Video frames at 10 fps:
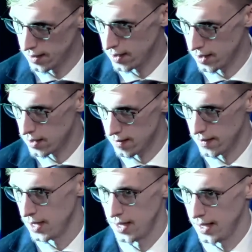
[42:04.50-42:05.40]
the
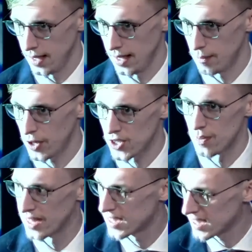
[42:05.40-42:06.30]

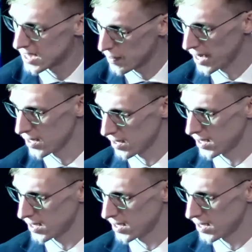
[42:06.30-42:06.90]
possibility space, I